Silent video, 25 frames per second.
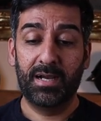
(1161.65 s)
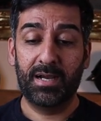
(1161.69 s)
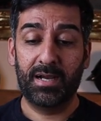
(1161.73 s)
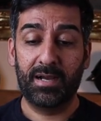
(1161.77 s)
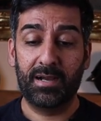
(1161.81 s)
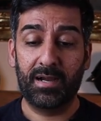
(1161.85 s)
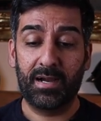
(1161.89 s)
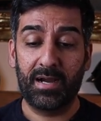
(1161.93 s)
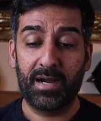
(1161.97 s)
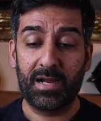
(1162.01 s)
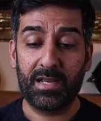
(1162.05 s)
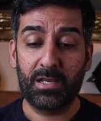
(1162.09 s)

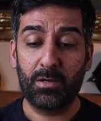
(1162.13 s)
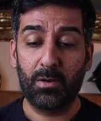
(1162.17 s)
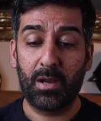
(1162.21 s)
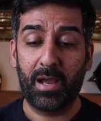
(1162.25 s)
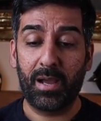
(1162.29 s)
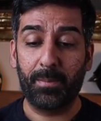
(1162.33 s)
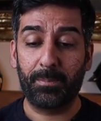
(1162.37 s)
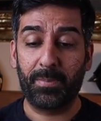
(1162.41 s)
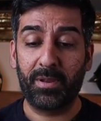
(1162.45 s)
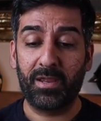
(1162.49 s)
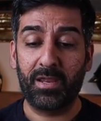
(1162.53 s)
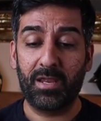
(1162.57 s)
Uh, are you
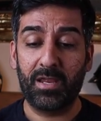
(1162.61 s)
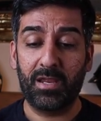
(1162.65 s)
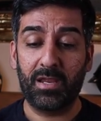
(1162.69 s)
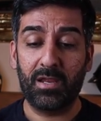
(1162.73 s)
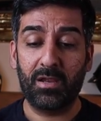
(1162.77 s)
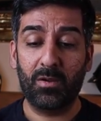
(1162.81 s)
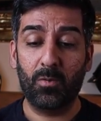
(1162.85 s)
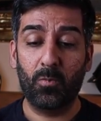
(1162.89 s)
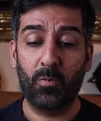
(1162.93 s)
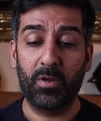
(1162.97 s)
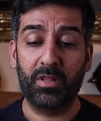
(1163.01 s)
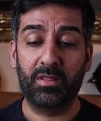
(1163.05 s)

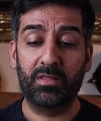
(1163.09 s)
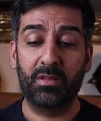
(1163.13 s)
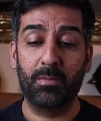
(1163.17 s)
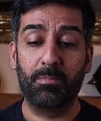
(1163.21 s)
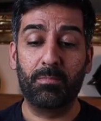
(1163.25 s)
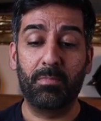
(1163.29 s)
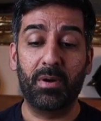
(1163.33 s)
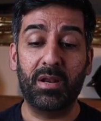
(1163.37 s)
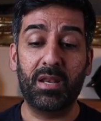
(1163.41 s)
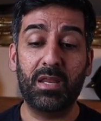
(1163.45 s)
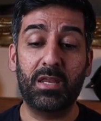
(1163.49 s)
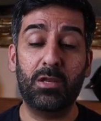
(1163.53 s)
happy with
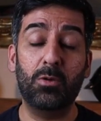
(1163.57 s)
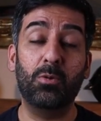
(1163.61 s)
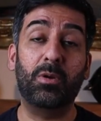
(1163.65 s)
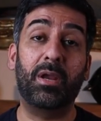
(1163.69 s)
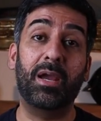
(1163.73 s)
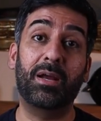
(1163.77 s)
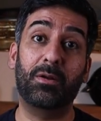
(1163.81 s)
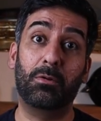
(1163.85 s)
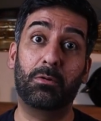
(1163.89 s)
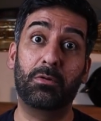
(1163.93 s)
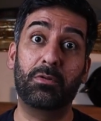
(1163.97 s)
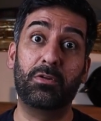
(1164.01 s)
the money you
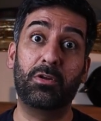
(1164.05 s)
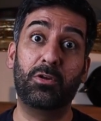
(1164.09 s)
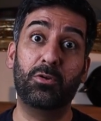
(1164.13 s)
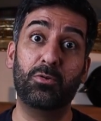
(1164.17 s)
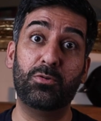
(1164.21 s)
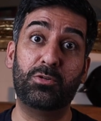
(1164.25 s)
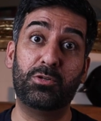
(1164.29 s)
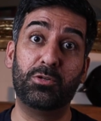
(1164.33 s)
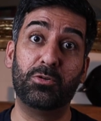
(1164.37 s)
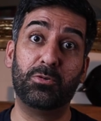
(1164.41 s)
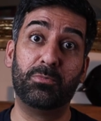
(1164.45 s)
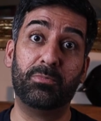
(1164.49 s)
get on
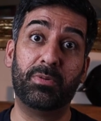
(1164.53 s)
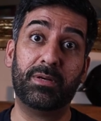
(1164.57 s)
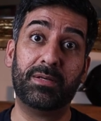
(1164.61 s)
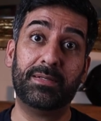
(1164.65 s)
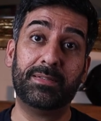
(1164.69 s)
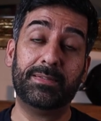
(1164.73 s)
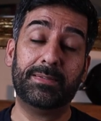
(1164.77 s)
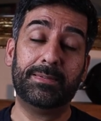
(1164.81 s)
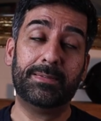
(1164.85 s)
YouTube?